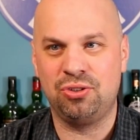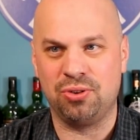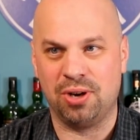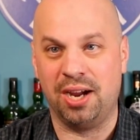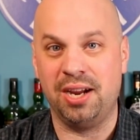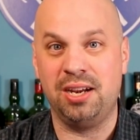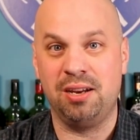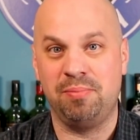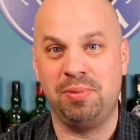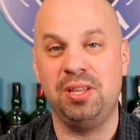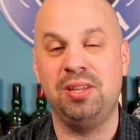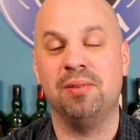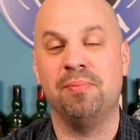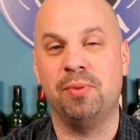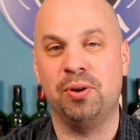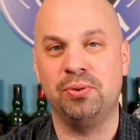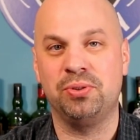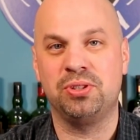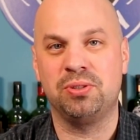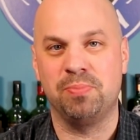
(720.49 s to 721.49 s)
trying to be the
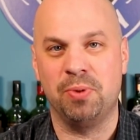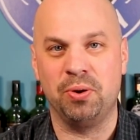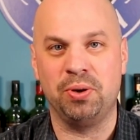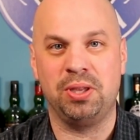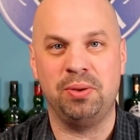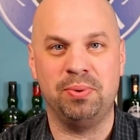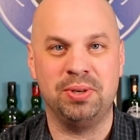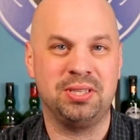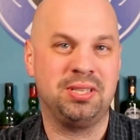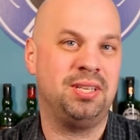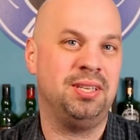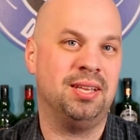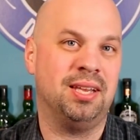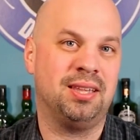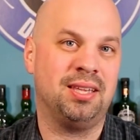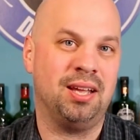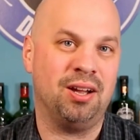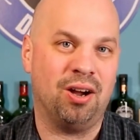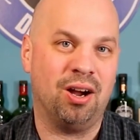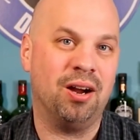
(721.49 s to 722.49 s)
most smoky whiskey
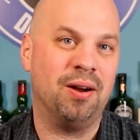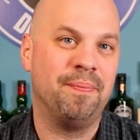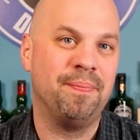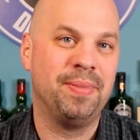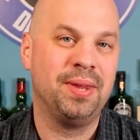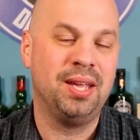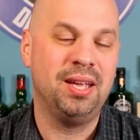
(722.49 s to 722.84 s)
that they are.